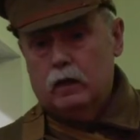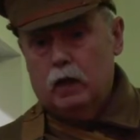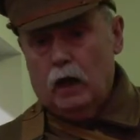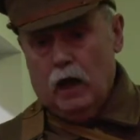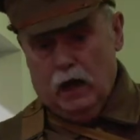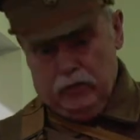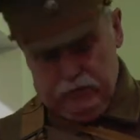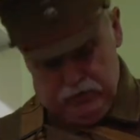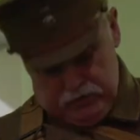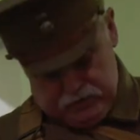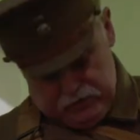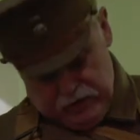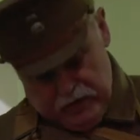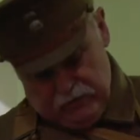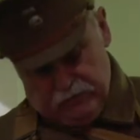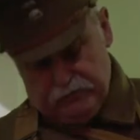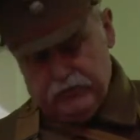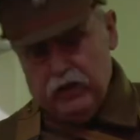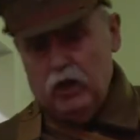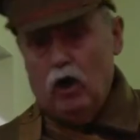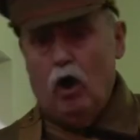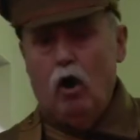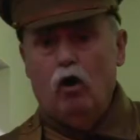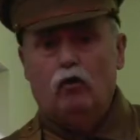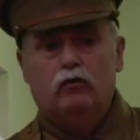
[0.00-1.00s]
and the
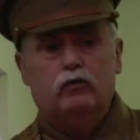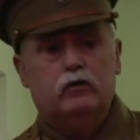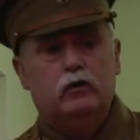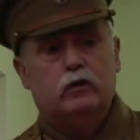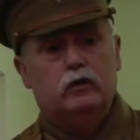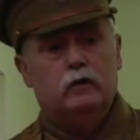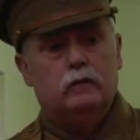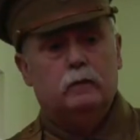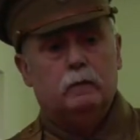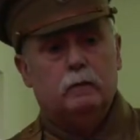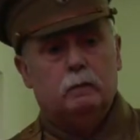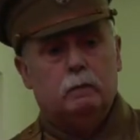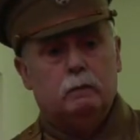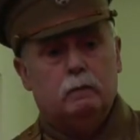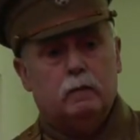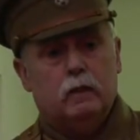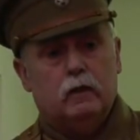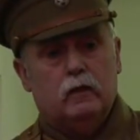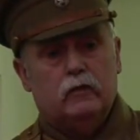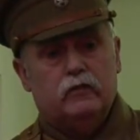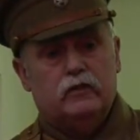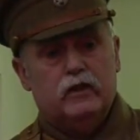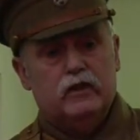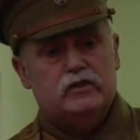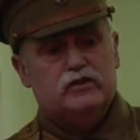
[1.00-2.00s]
safety on.
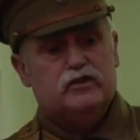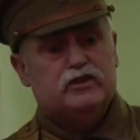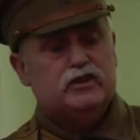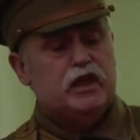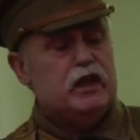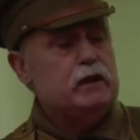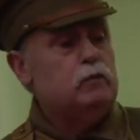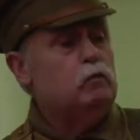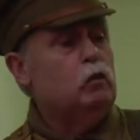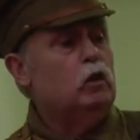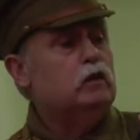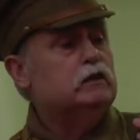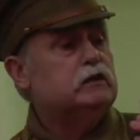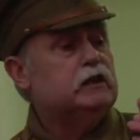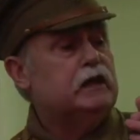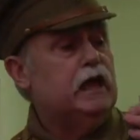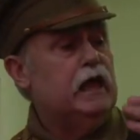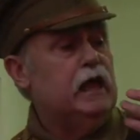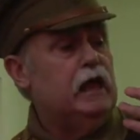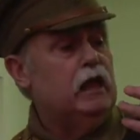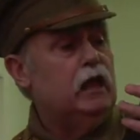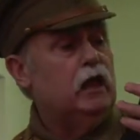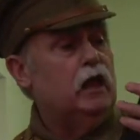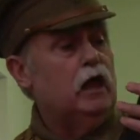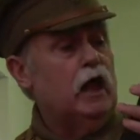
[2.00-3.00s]
This thing will
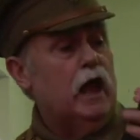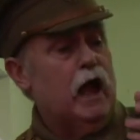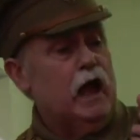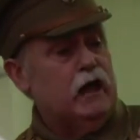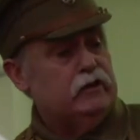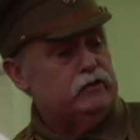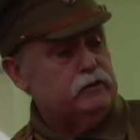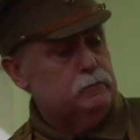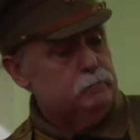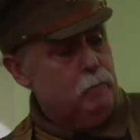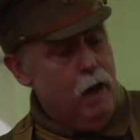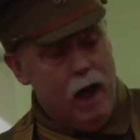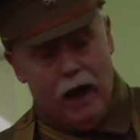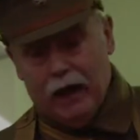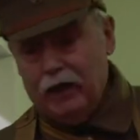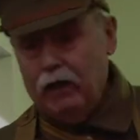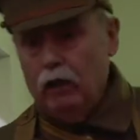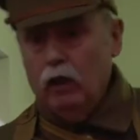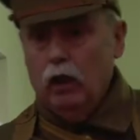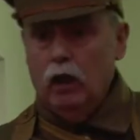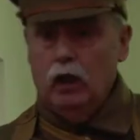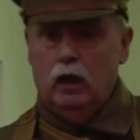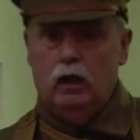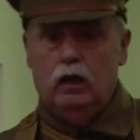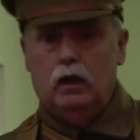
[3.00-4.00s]
kill at a
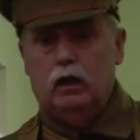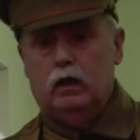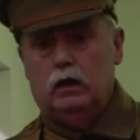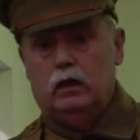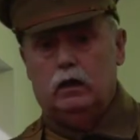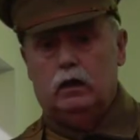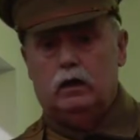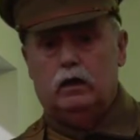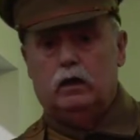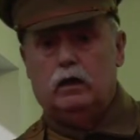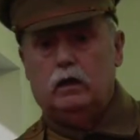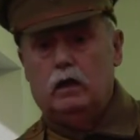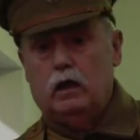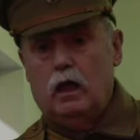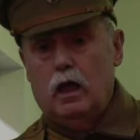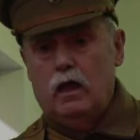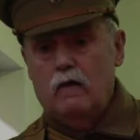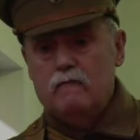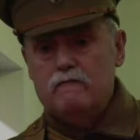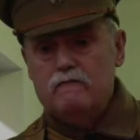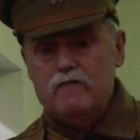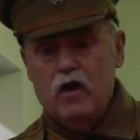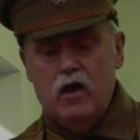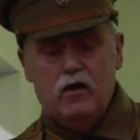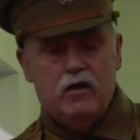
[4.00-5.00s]
mile.
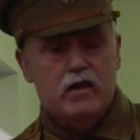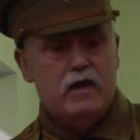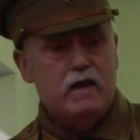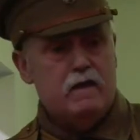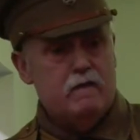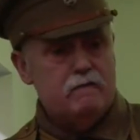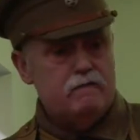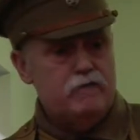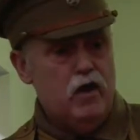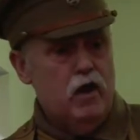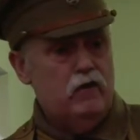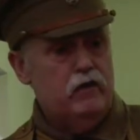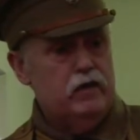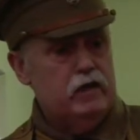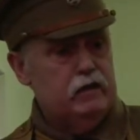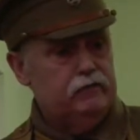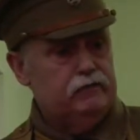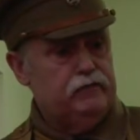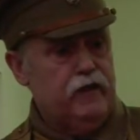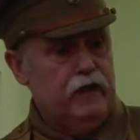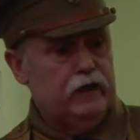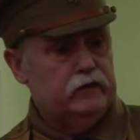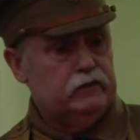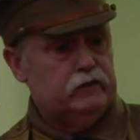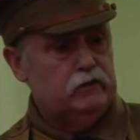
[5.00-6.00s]
Very, very
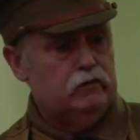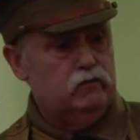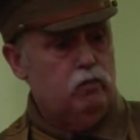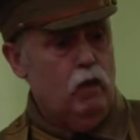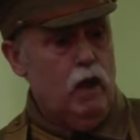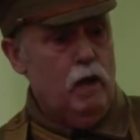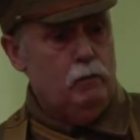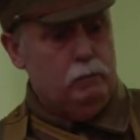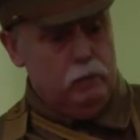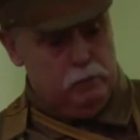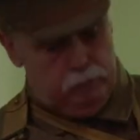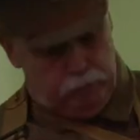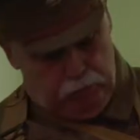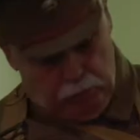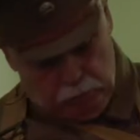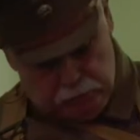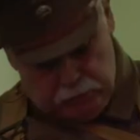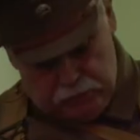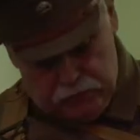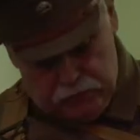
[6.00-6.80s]
effective weapon. Probably